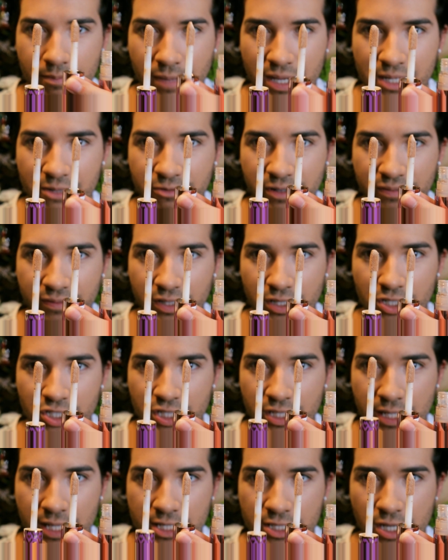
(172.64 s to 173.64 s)
Makeup
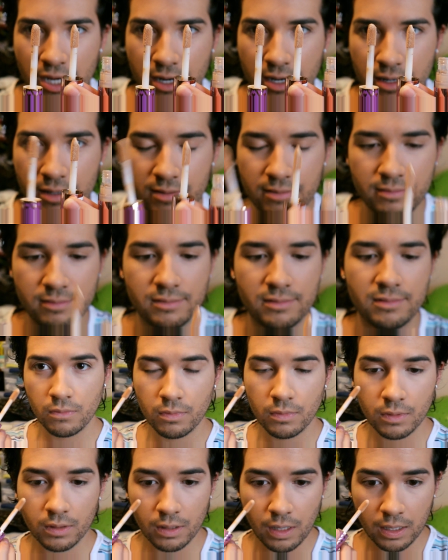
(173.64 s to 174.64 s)
Revolution in Tarte.
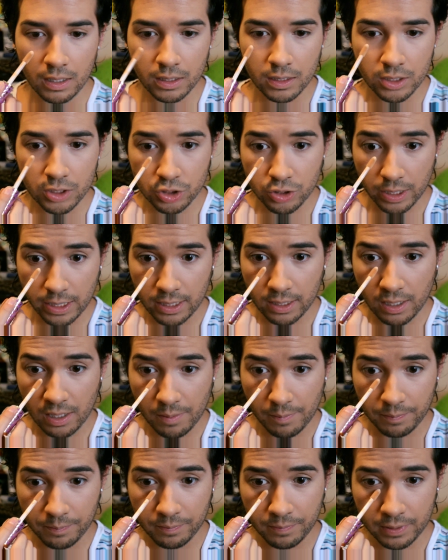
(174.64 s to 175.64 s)
I'm gonna try
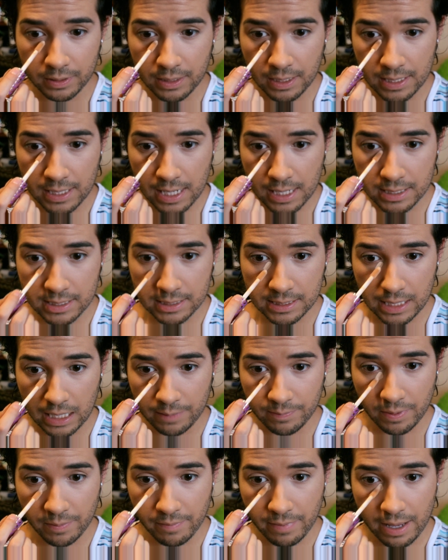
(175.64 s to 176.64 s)
to put the
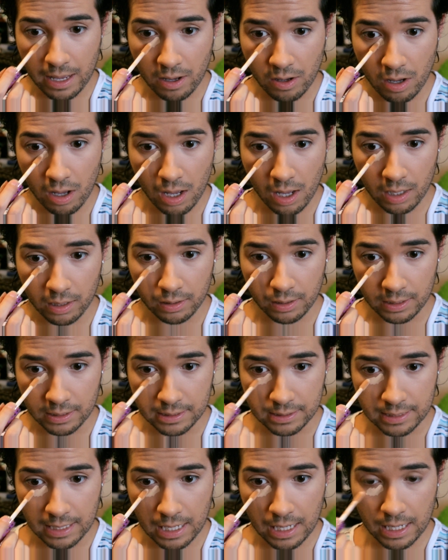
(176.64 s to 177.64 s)
same amount on
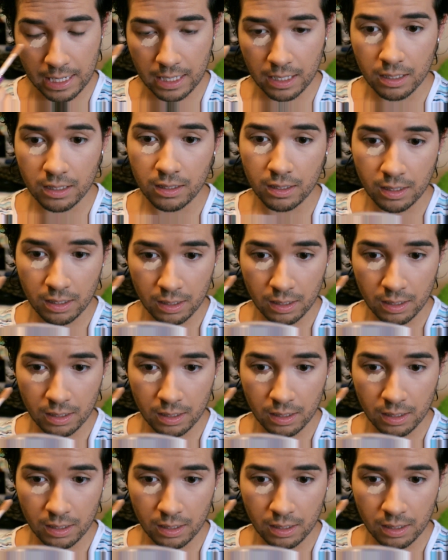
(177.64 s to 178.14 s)
this side.